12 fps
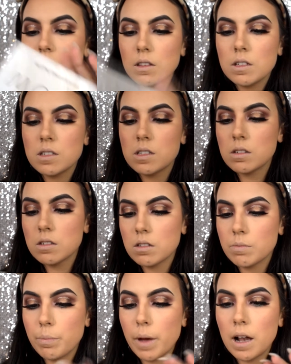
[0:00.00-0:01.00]
these
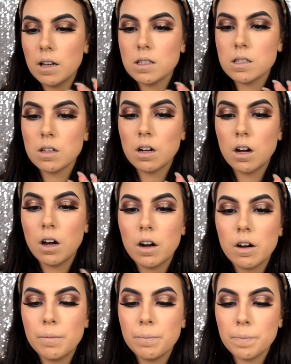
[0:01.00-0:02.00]
palettes
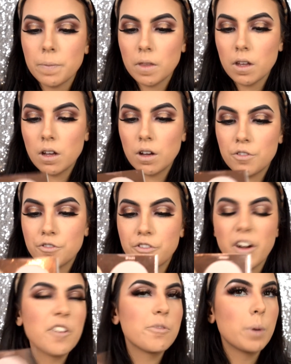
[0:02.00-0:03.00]
are
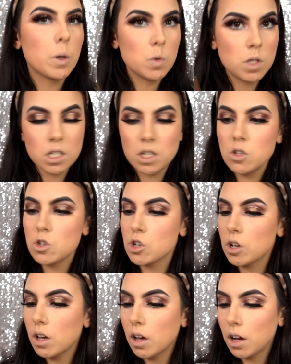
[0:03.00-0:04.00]
£5
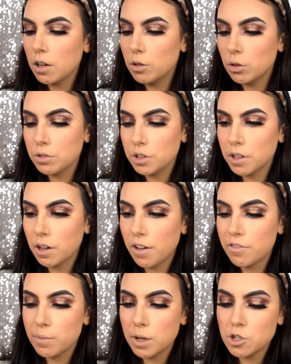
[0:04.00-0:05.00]
each. I don't think
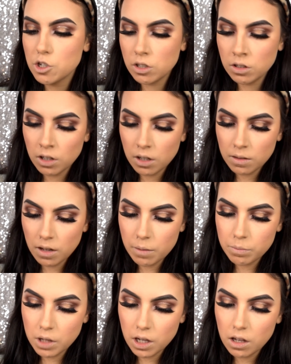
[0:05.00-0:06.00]
I've mentioned. And
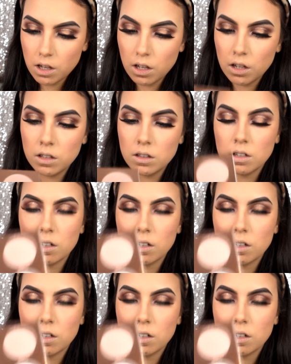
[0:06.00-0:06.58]
I'm taking the